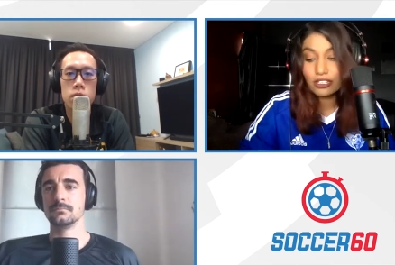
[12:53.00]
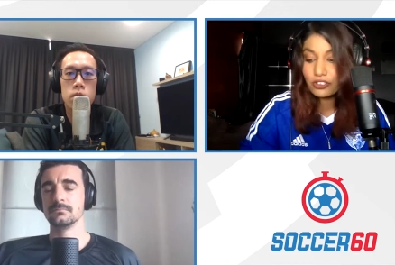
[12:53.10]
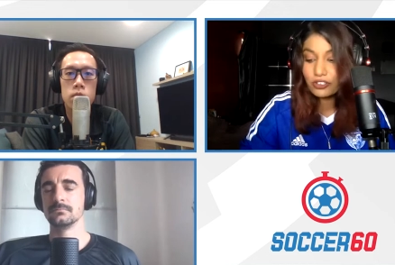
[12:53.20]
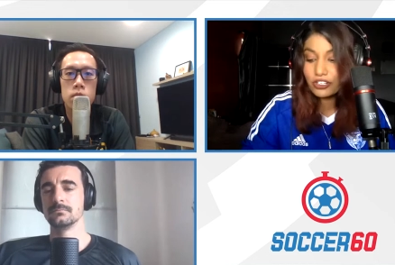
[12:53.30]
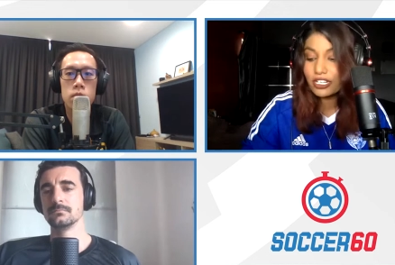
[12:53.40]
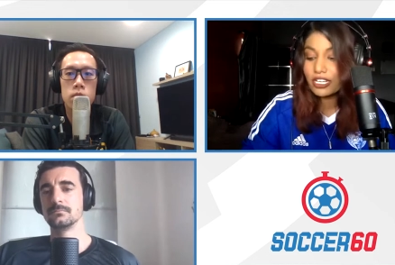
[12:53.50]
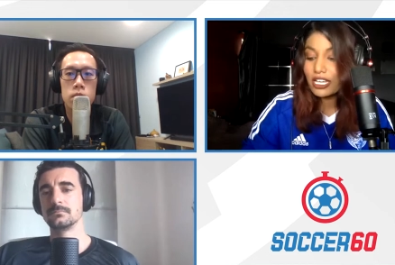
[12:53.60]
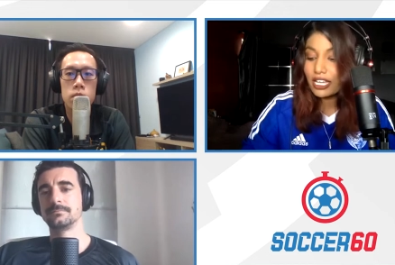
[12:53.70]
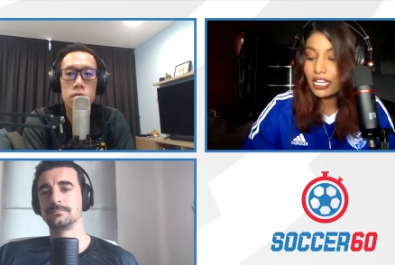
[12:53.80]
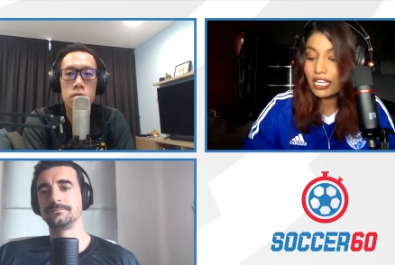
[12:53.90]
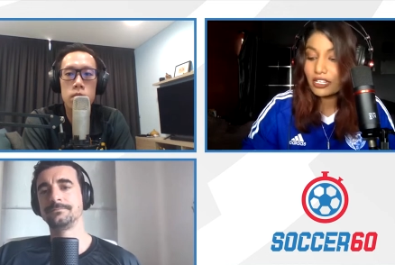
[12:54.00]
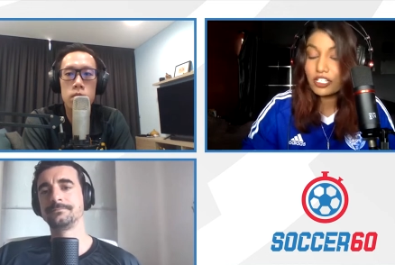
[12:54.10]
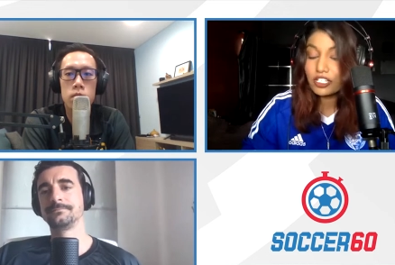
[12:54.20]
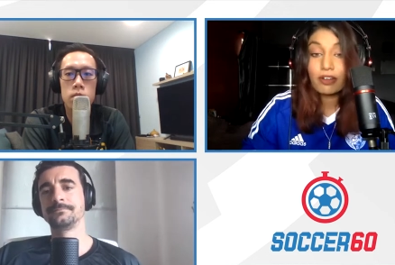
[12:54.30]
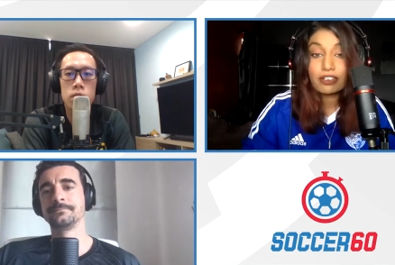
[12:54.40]
Speaker 1: industry.
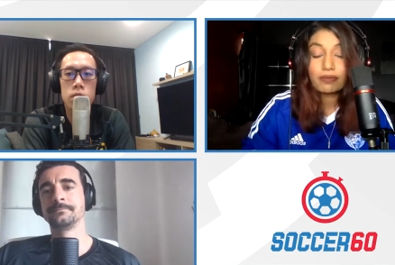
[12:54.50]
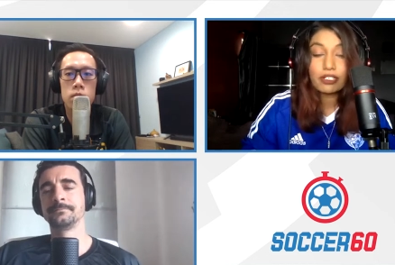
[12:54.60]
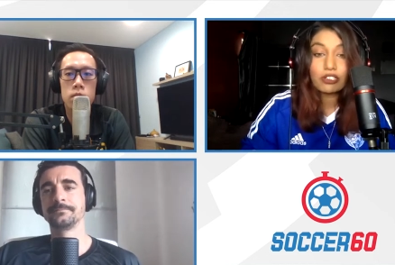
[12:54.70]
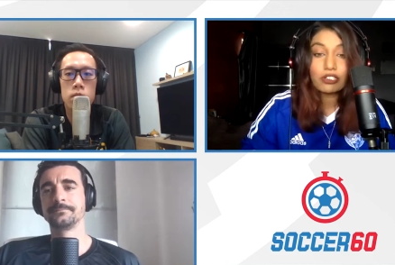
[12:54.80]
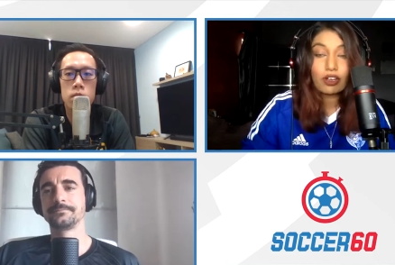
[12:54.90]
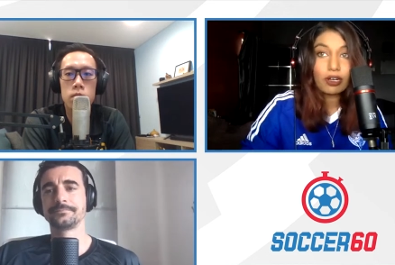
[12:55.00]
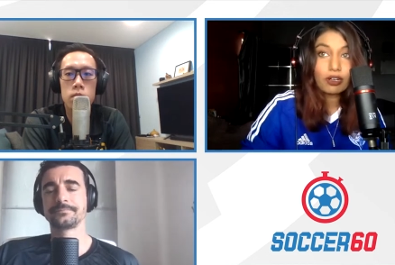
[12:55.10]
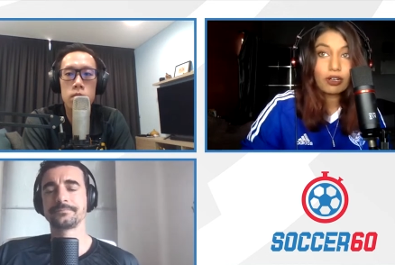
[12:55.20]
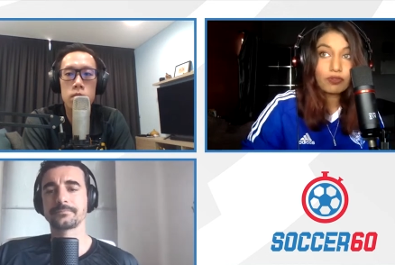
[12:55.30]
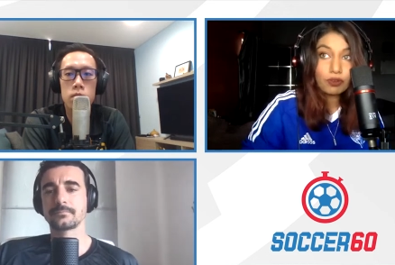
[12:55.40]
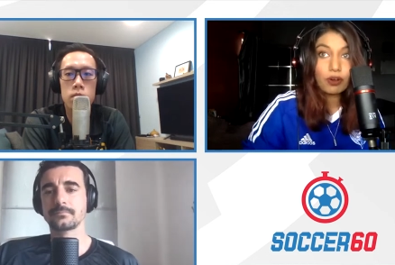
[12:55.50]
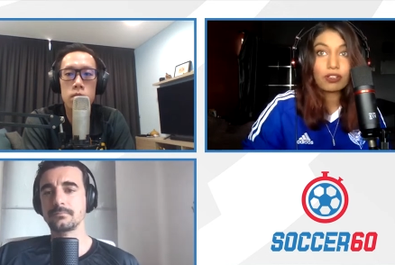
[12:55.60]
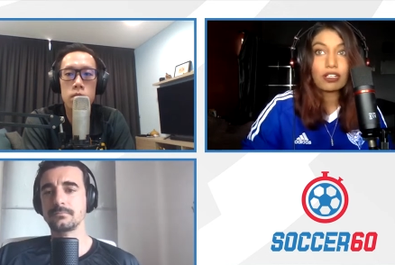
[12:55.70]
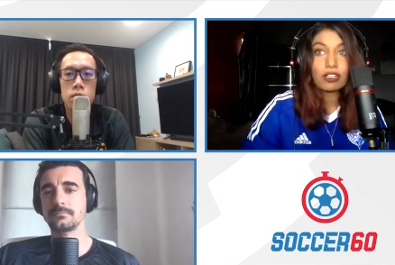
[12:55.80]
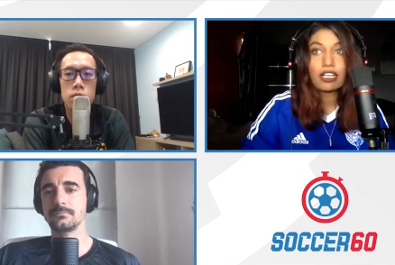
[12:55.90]
And she invited me to talk about
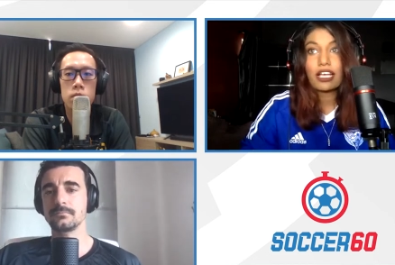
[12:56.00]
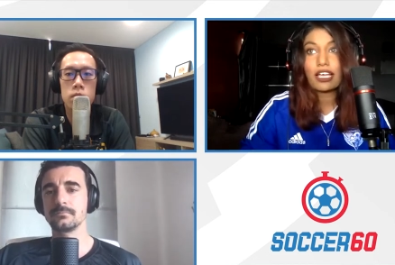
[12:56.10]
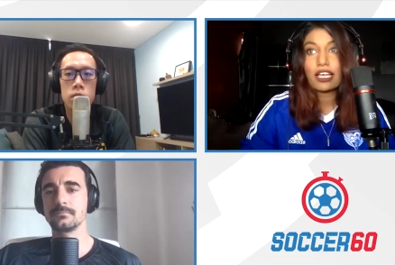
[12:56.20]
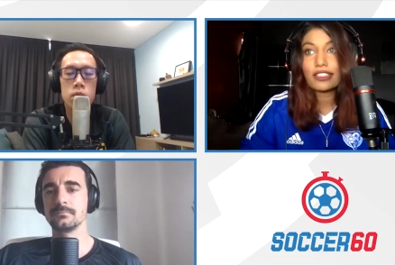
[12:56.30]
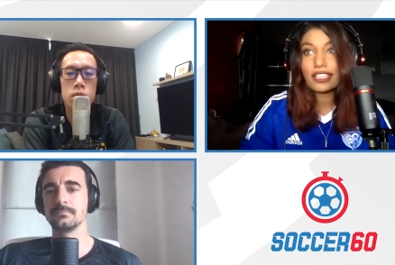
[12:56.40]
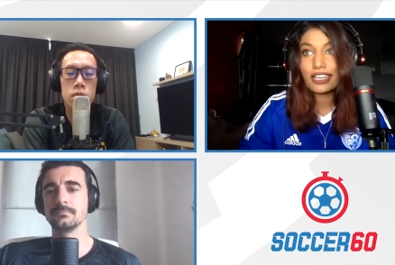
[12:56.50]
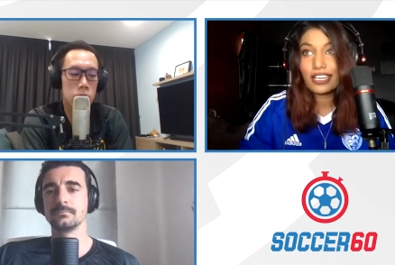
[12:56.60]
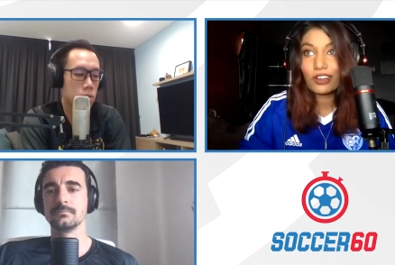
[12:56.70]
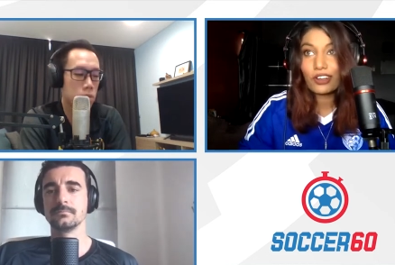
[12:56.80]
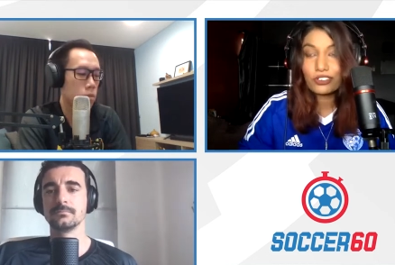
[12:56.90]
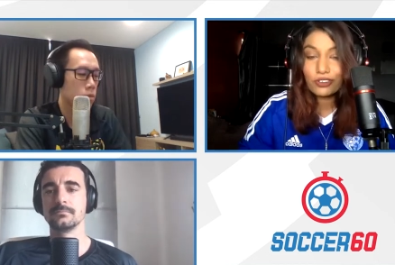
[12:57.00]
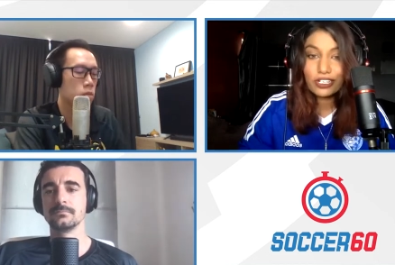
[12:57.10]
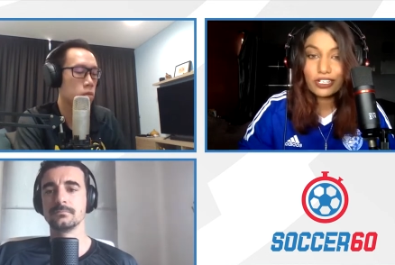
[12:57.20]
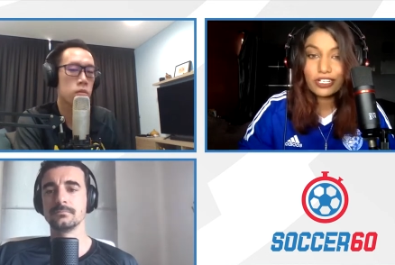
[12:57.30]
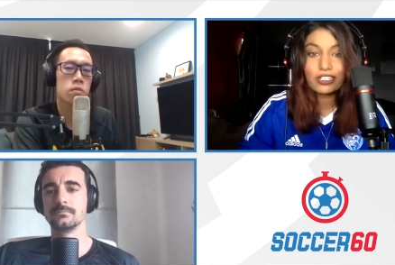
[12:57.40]
football. And then I got to
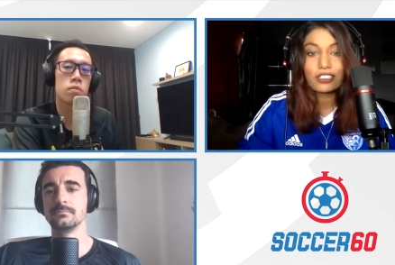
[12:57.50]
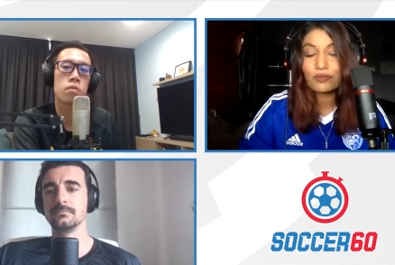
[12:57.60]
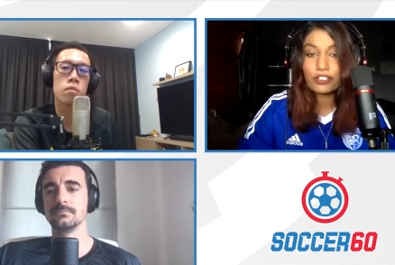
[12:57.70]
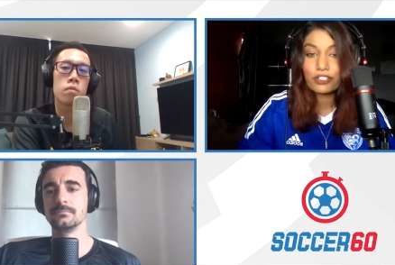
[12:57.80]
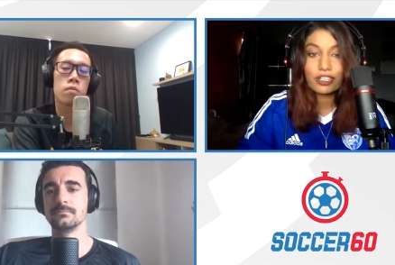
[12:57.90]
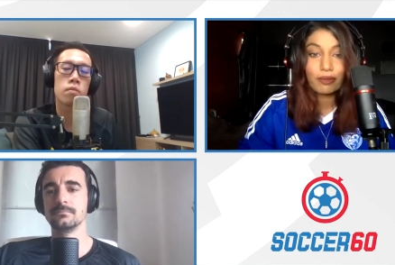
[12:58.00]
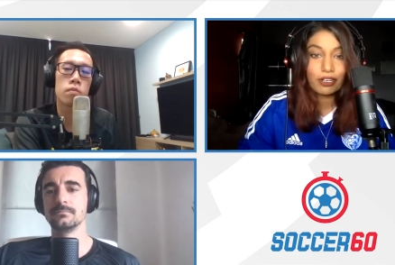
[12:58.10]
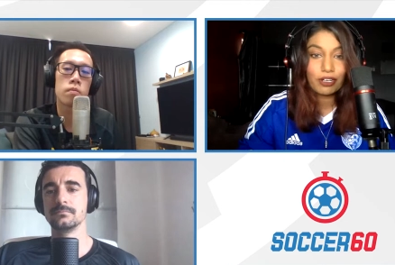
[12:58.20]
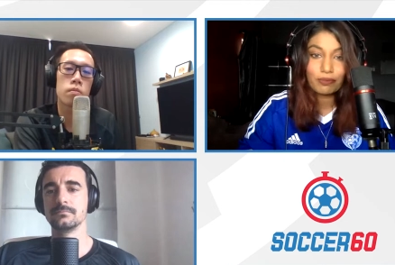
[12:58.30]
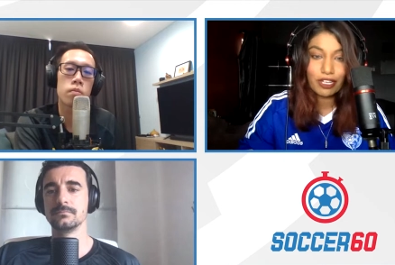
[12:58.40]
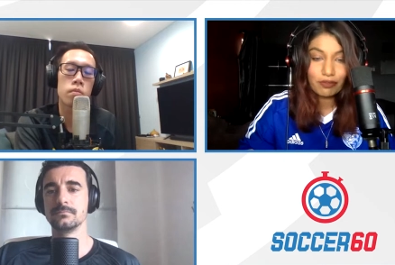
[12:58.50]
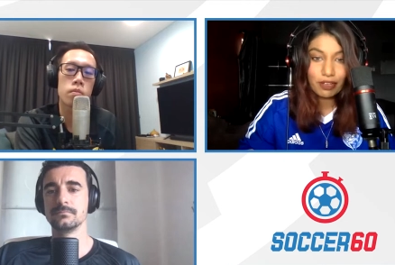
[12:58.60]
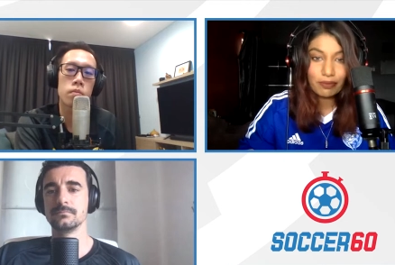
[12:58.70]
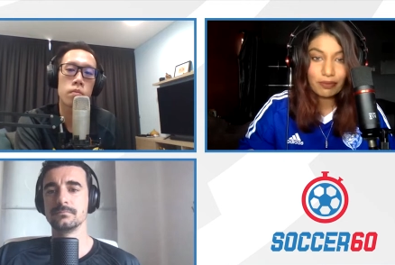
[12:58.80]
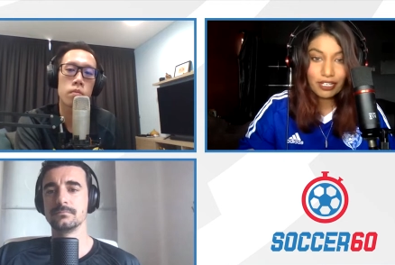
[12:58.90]
know her. That's the first time I went to
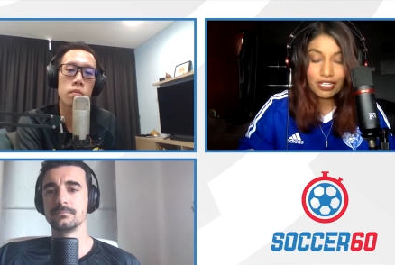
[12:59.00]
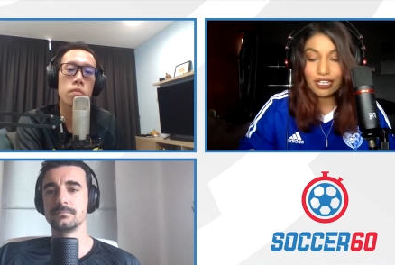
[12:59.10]
BFM.